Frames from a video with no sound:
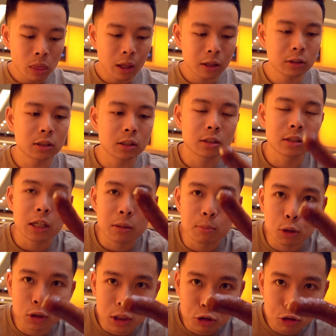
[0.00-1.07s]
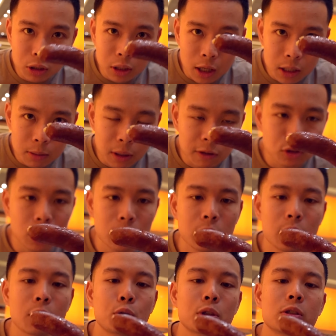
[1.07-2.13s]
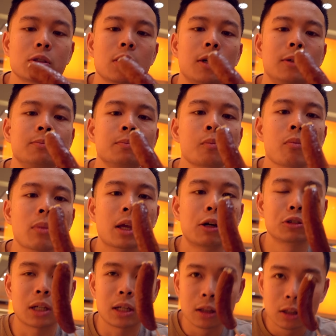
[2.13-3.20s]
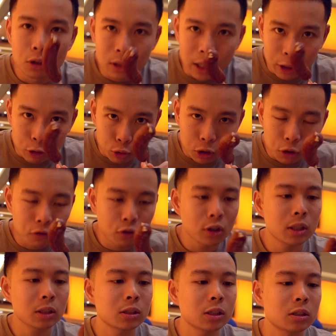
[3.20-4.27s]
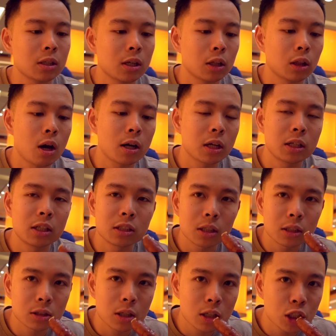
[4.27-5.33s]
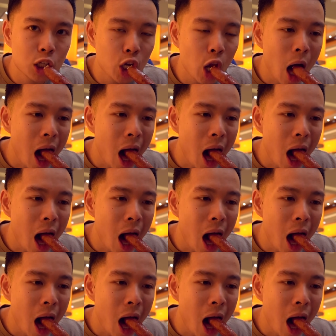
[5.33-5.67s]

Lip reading: This is the second most interesting item I saw there, which is it was on a little like griddle for us. It's the Longanisa Sausage.